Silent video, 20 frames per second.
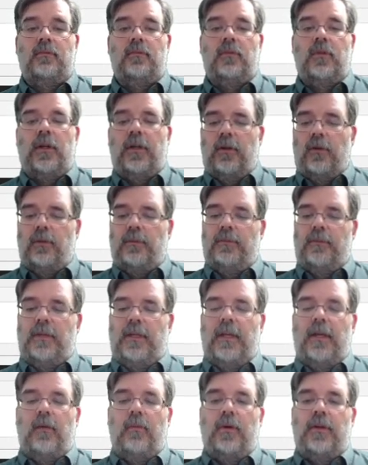Right, oh,
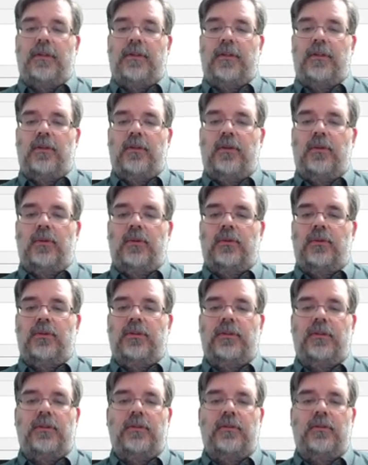and I want to use